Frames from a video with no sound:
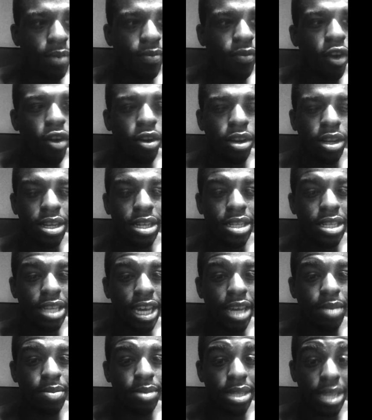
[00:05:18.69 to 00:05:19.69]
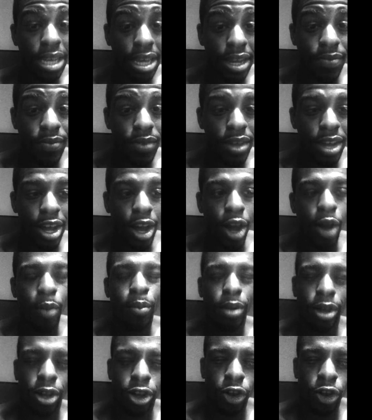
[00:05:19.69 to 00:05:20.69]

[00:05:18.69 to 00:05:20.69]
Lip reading: keep falling in the same sin, but